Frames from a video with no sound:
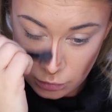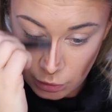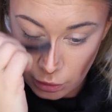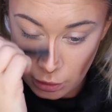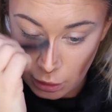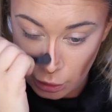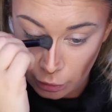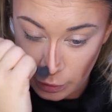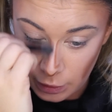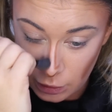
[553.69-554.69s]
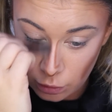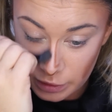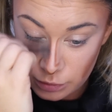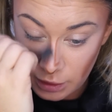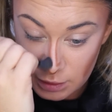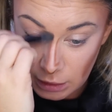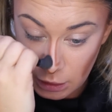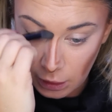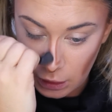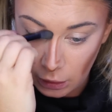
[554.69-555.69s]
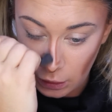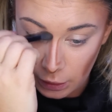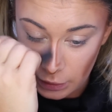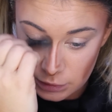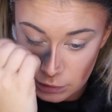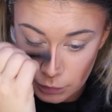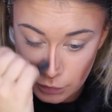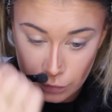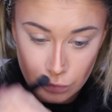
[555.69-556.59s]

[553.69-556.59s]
You know that it always works out in the end, guys.